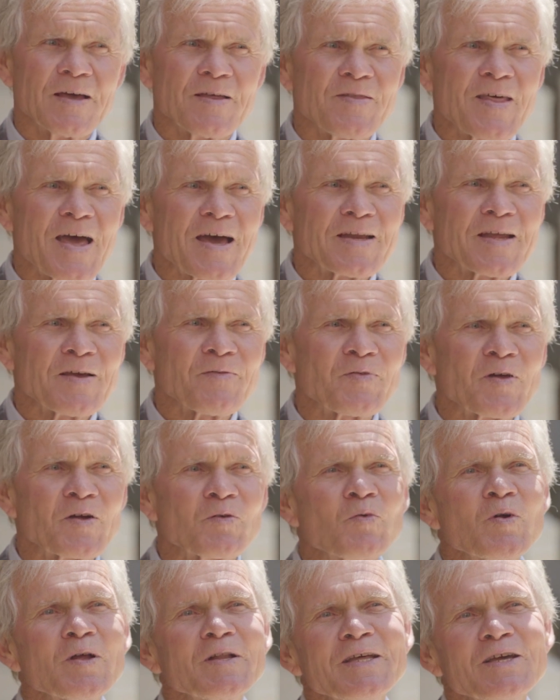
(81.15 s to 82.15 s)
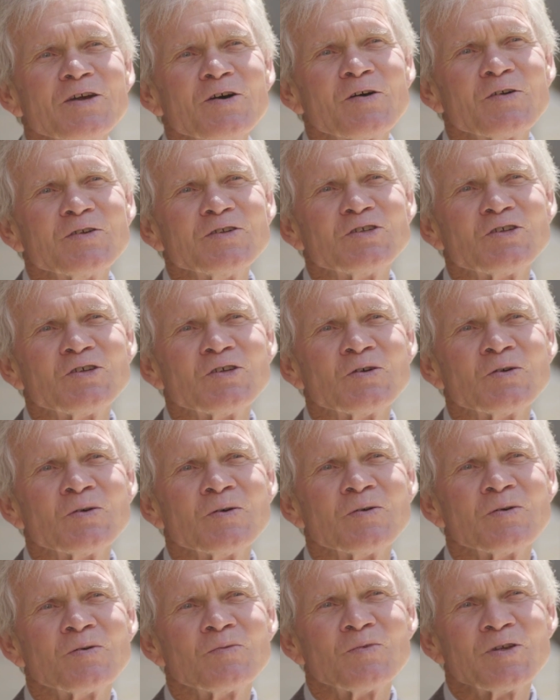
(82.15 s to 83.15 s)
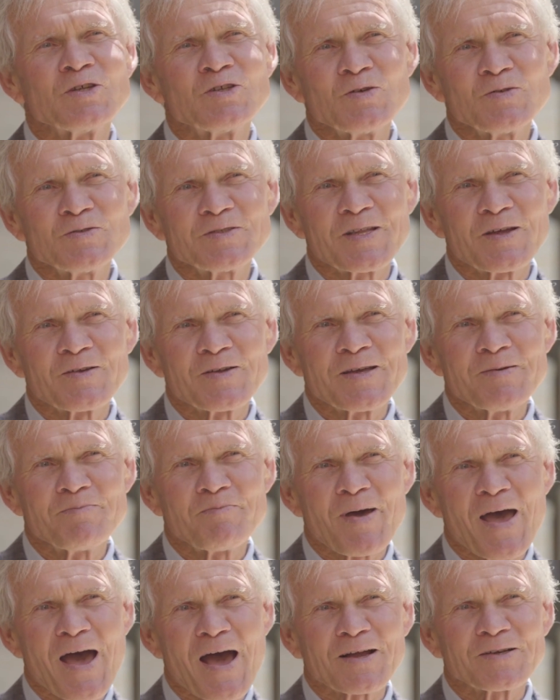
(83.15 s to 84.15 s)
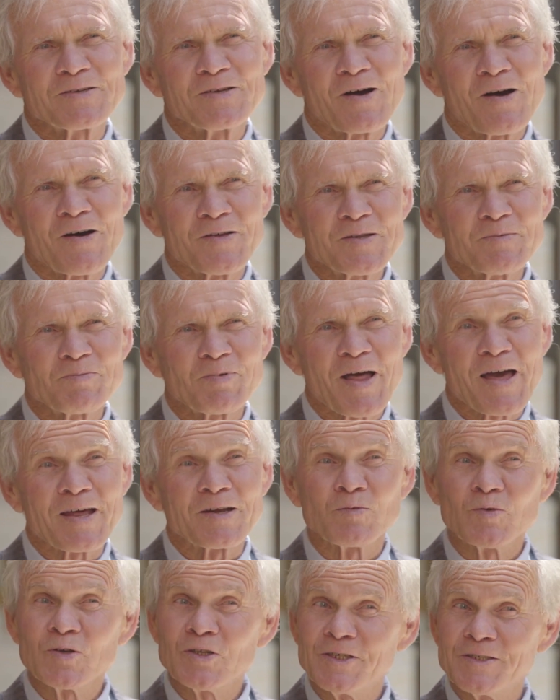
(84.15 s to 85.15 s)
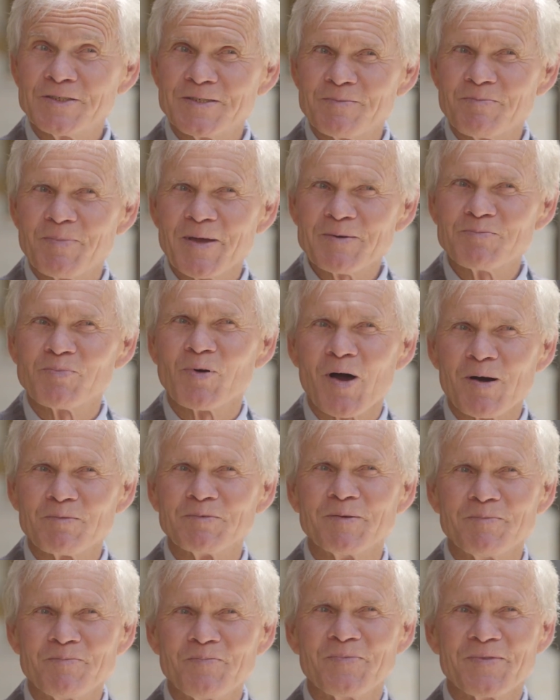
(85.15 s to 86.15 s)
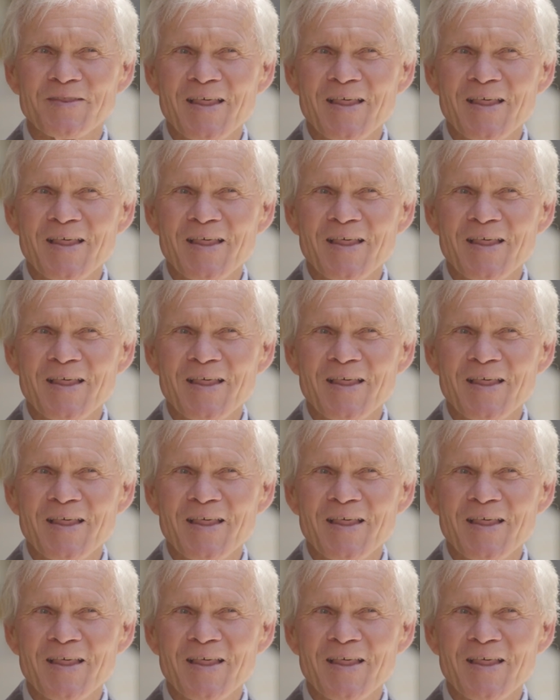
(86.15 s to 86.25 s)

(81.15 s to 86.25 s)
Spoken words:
That if they're really going to reduce their impact on the planet, which is the big problem,